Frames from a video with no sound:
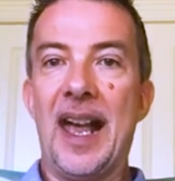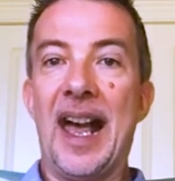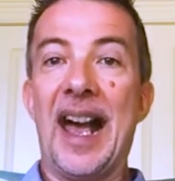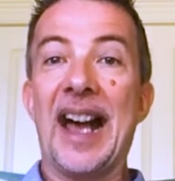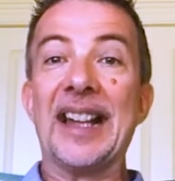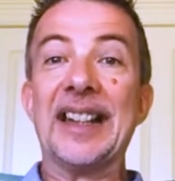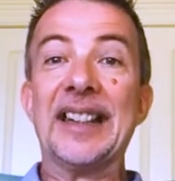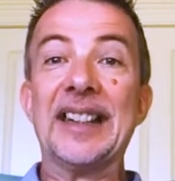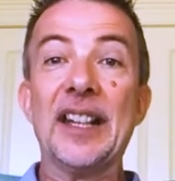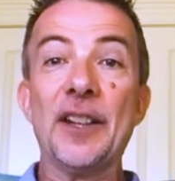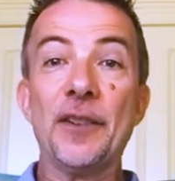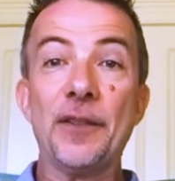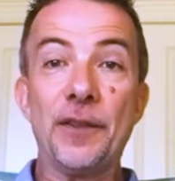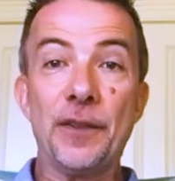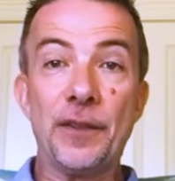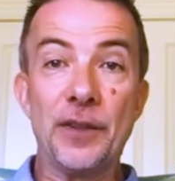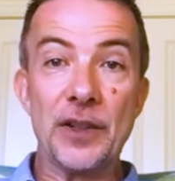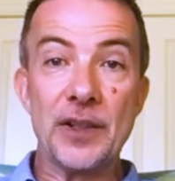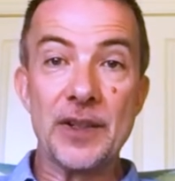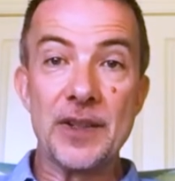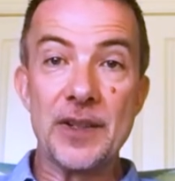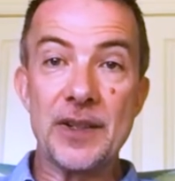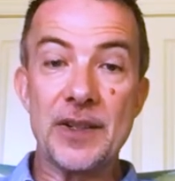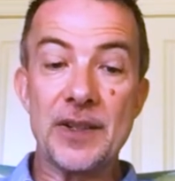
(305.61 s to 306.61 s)
a
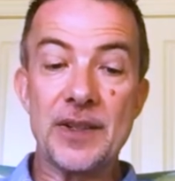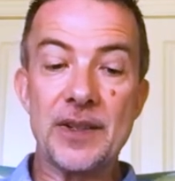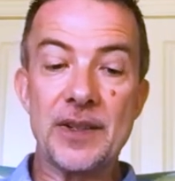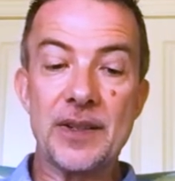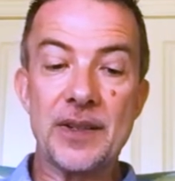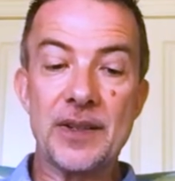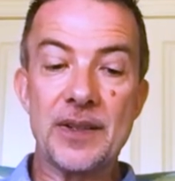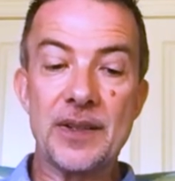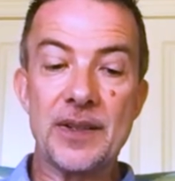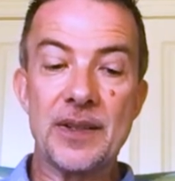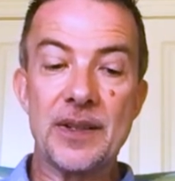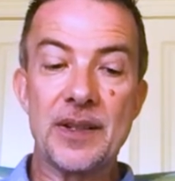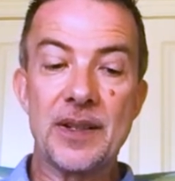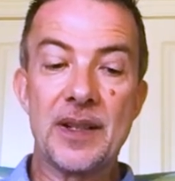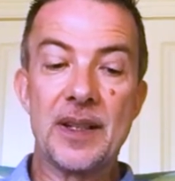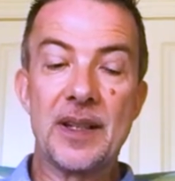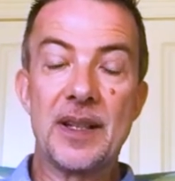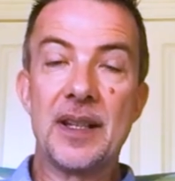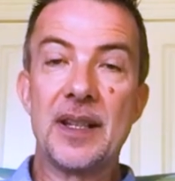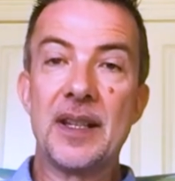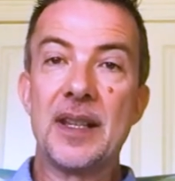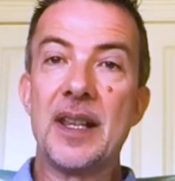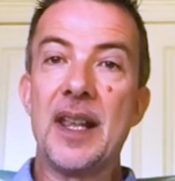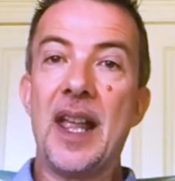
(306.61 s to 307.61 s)
difference,
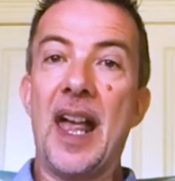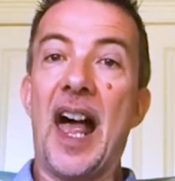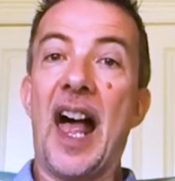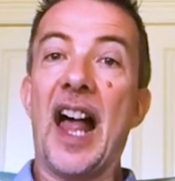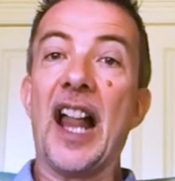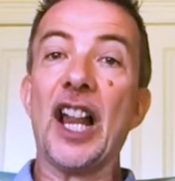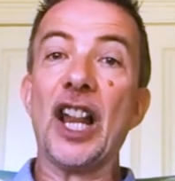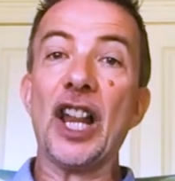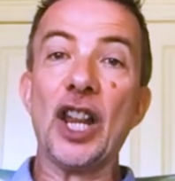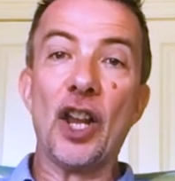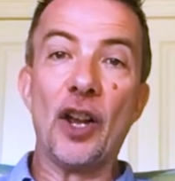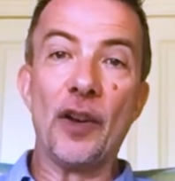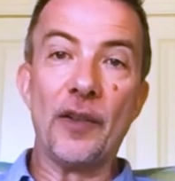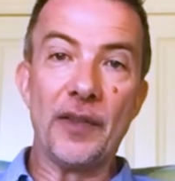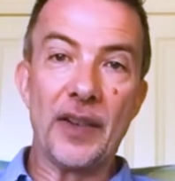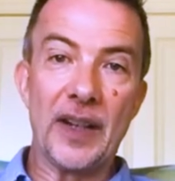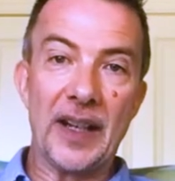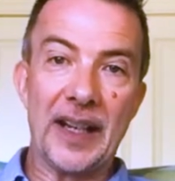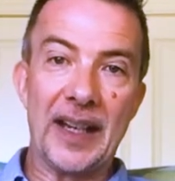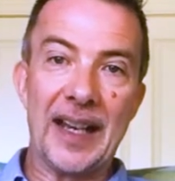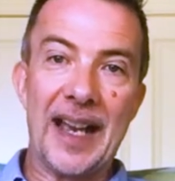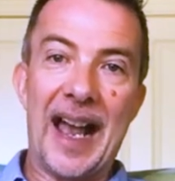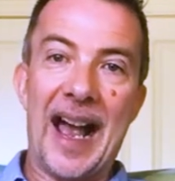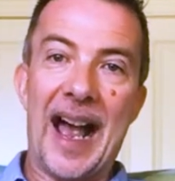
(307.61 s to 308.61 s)
a
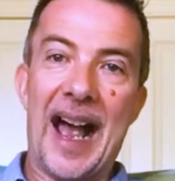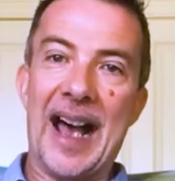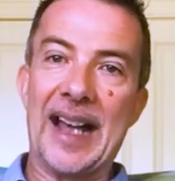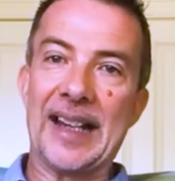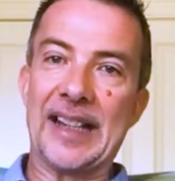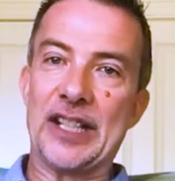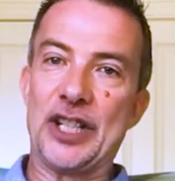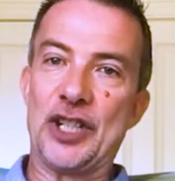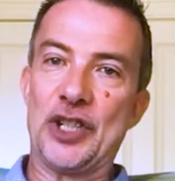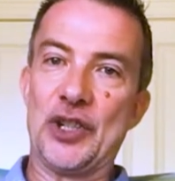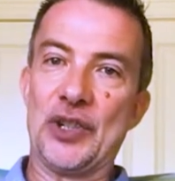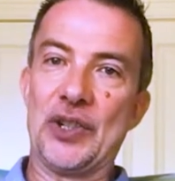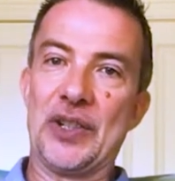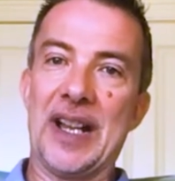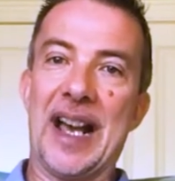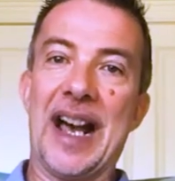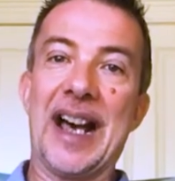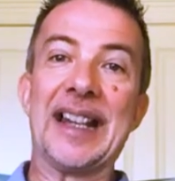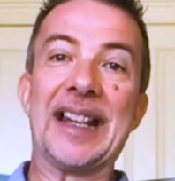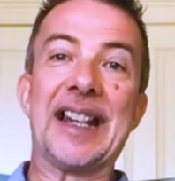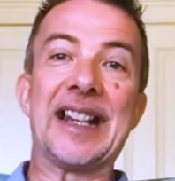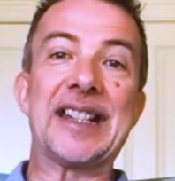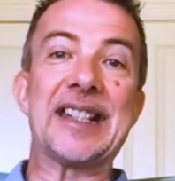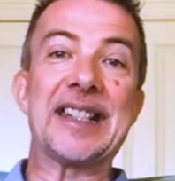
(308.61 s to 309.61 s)
loving attitude
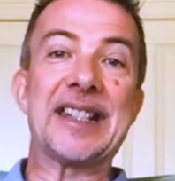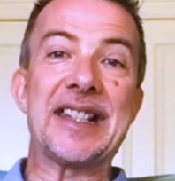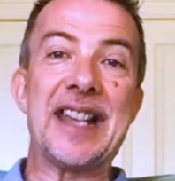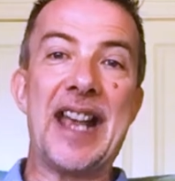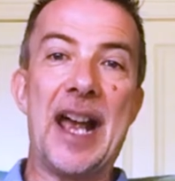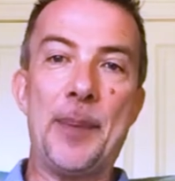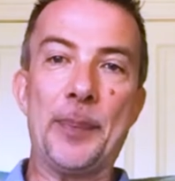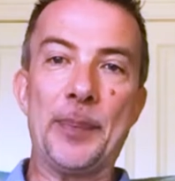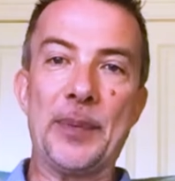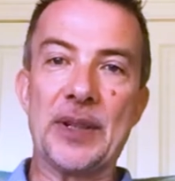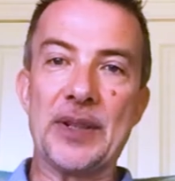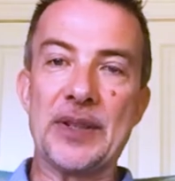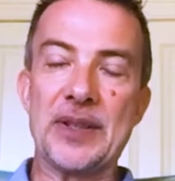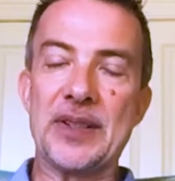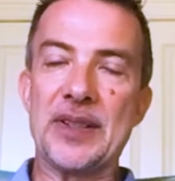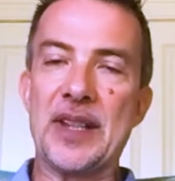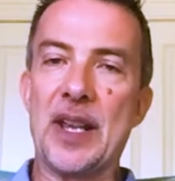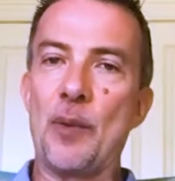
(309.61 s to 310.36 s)
and acceptance.